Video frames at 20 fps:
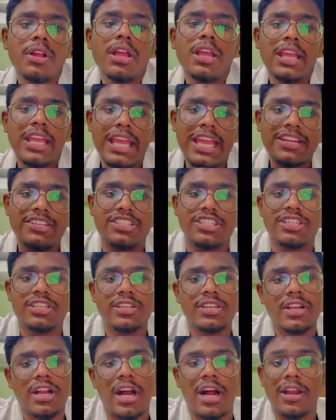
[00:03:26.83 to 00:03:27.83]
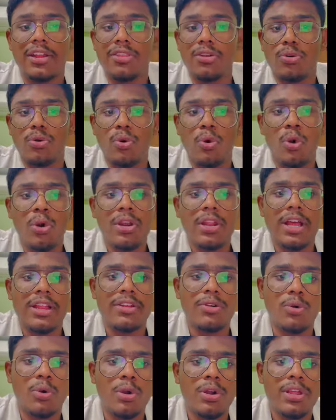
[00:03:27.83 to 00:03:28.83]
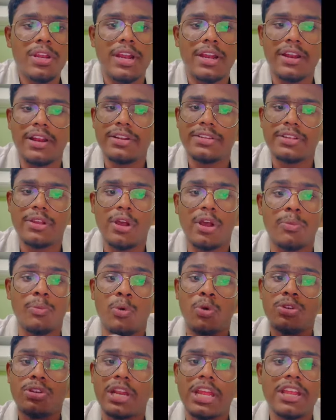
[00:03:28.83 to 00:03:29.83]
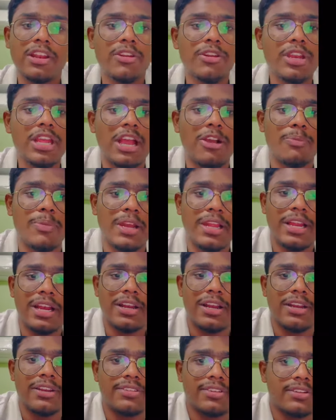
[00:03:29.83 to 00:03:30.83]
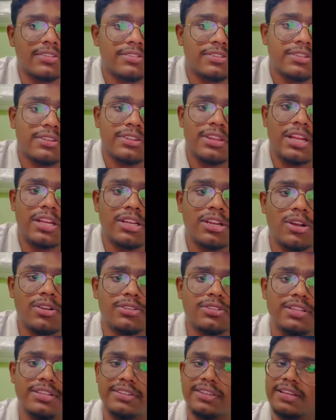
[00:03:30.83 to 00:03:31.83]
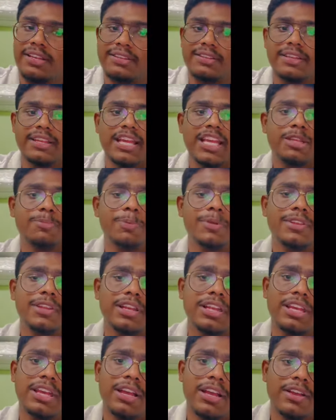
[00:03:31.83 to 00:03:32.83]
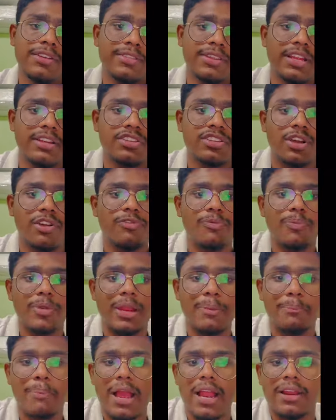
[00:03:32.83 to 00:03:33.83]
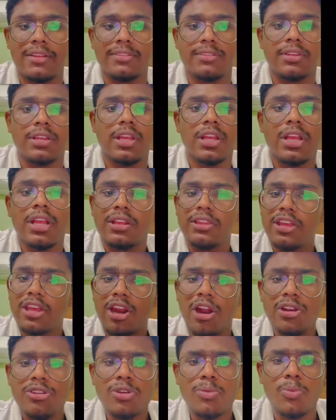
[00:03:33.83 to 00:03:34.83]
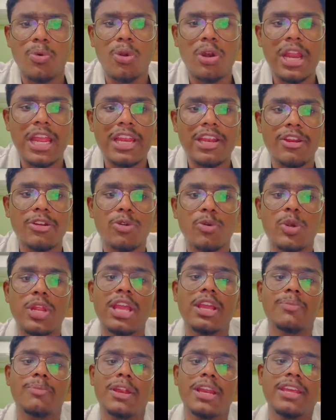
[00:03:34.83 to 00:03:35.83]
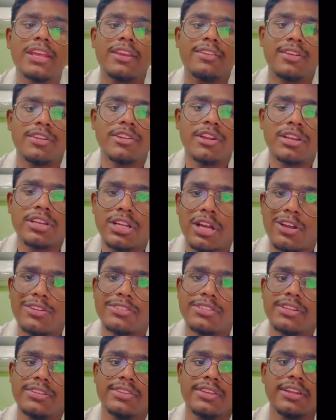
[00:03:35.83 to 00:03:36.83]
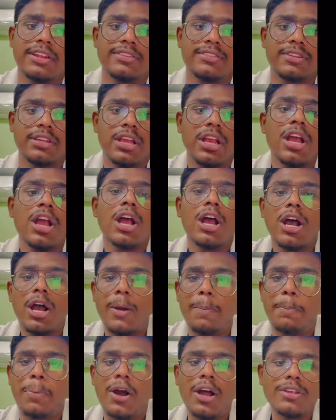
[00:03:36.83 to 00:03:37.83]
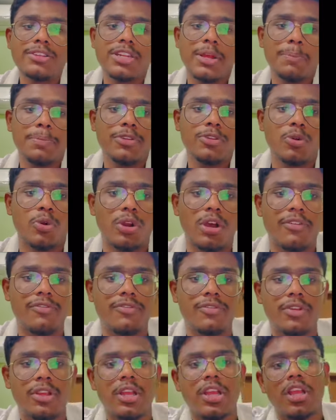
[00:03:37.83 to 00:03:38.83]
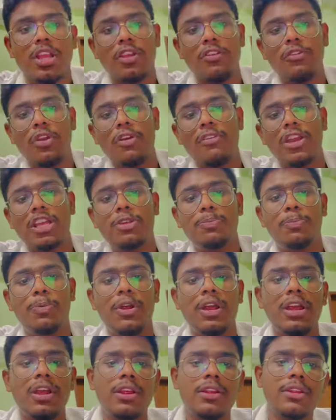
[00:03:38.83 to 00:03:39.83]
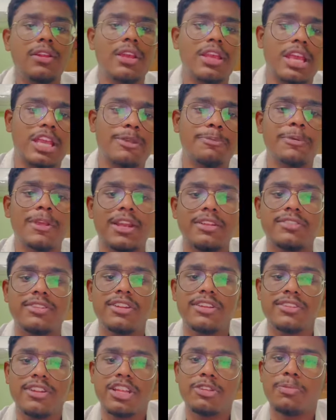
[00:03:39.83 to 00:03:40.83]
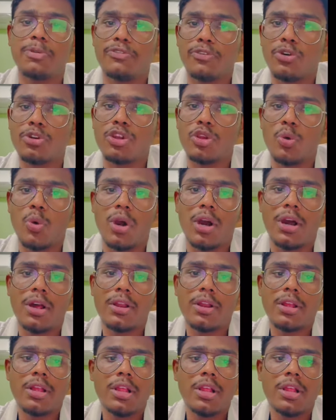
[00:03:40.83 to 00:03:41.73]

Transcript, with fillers: age, or the old or the older adults are most likely to have medical conditions that cause dizziness, especially a sense of imbalance. They are also more likely to take medications and cause dizziness. A past episode of if you have exper experienced dizziness before you are